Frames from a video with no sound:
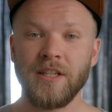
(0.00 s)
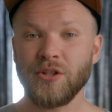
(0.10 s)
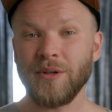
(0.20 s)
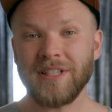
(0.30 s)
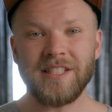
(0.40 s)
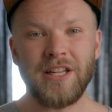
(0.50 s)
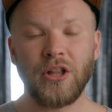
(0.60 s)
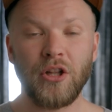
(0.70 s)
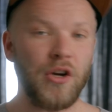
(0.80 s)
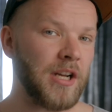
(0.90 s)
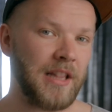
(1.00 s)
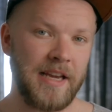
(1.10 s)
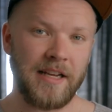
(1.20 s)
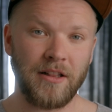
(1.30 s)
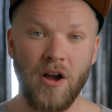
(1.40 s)
So it doesn't look
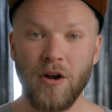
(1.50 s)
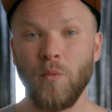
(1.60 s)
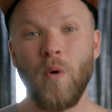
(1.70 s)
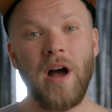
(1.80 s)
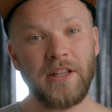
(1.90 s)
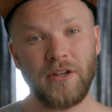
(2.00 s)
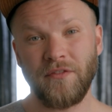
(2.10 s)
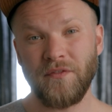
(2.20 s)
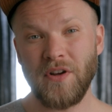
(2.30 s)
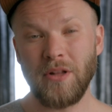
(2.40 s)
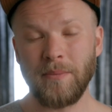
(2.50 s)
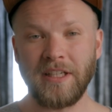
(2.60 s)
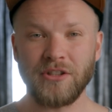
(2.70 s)
like log while you're filming,